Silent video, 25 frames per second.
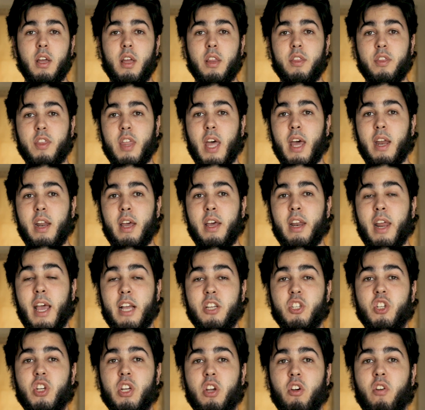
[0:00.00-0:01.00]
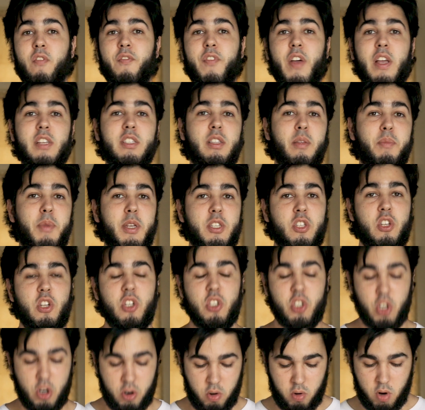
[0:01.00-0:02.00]
that it actually conveys the
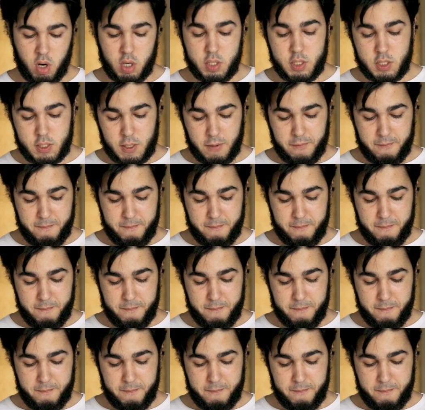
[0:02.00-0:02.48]
message across.